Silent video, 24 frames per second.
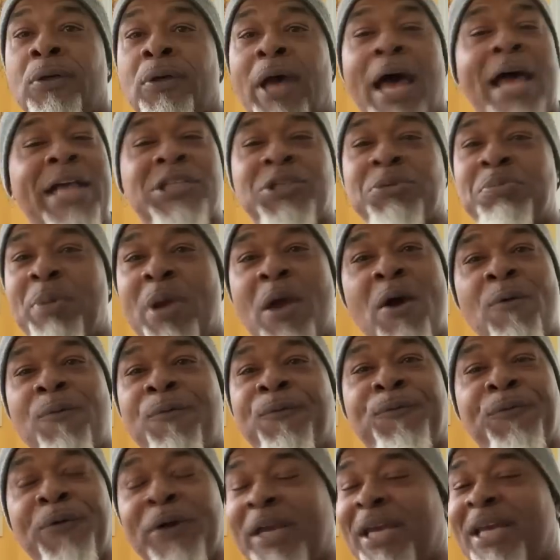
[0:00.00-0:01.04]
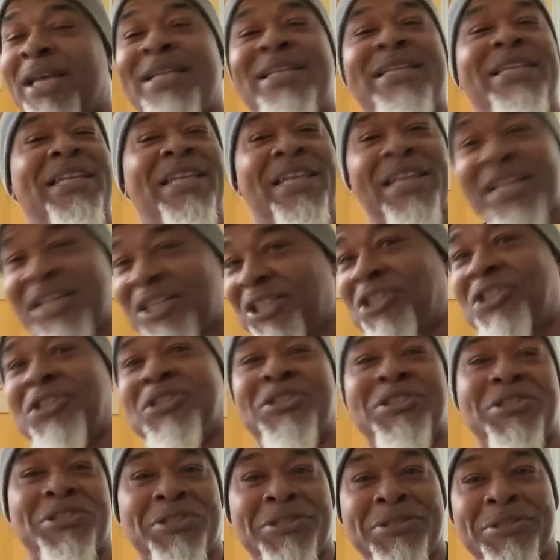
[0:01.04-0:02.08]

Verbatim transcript: I smell freaking delicious.